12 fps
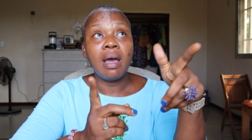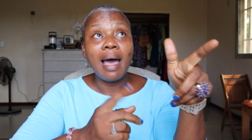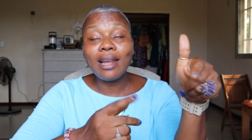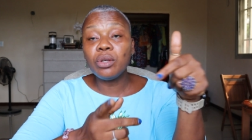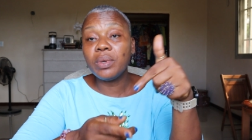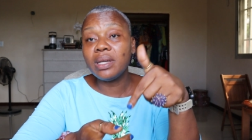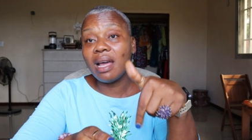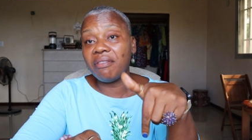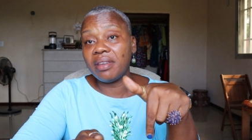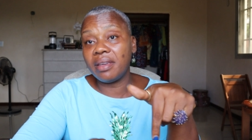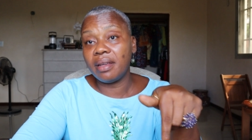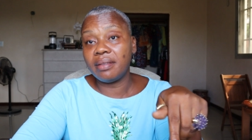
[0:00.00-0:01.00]
How do we
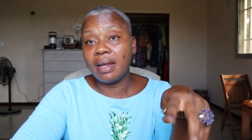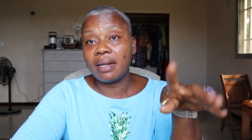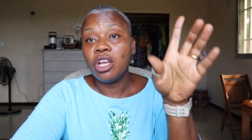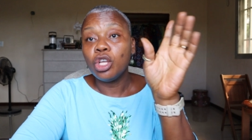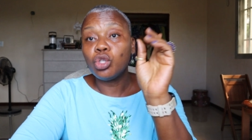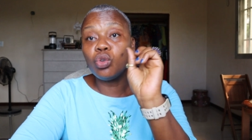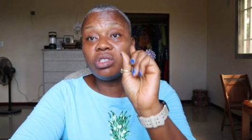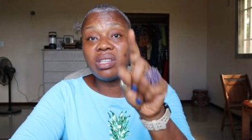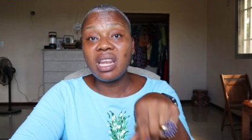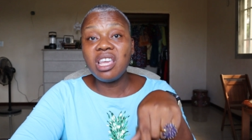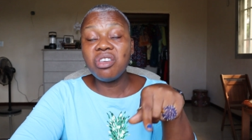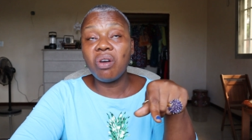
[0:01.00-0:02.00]
navigate that? So
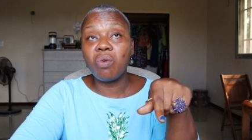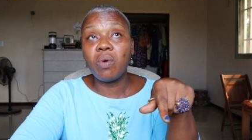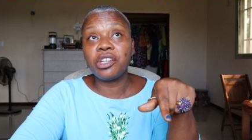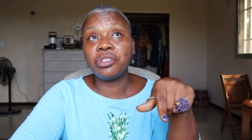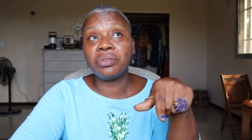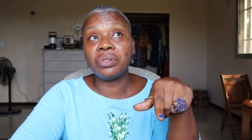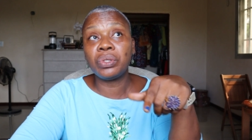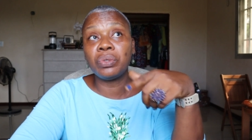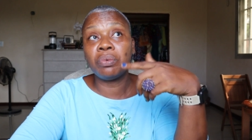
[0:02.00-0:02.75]
sending your questions